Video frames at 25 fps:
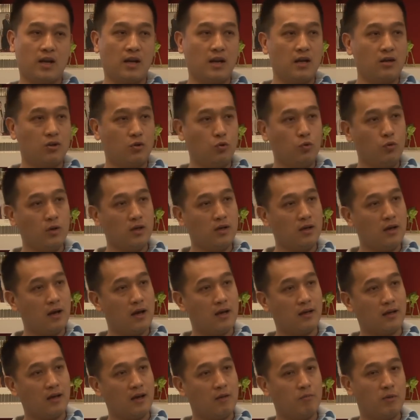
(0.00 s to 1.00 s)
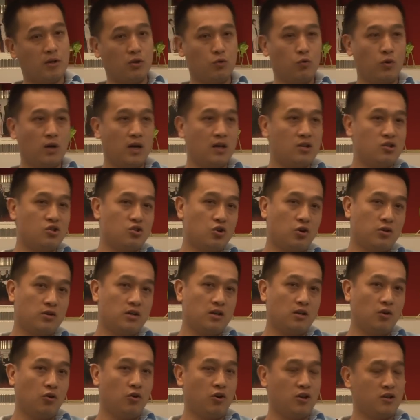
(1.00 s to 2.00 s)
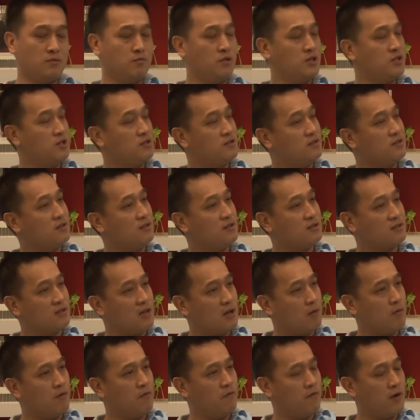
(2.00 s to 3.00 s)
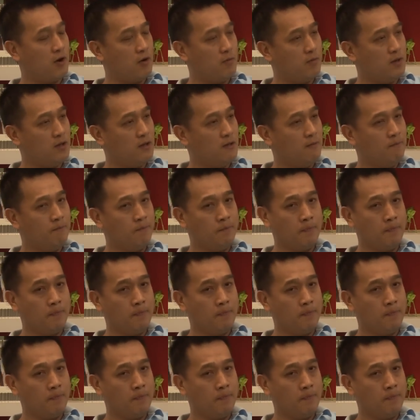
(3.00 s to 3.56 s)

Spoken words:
Can I do it? Yeah, I can, but do I enjoy it? Not as much as in the startup environment.